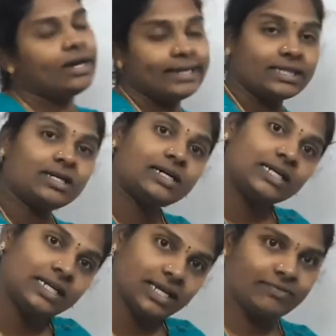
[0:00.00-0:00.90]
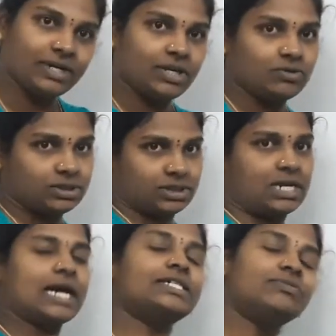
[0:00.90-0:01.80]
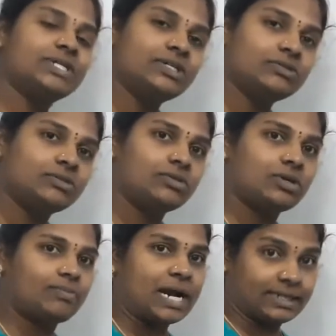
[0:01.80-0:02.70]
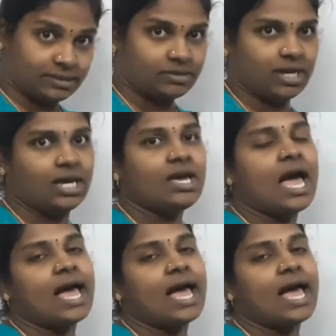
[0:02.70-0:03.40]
In the earlier video, the last video, part 3,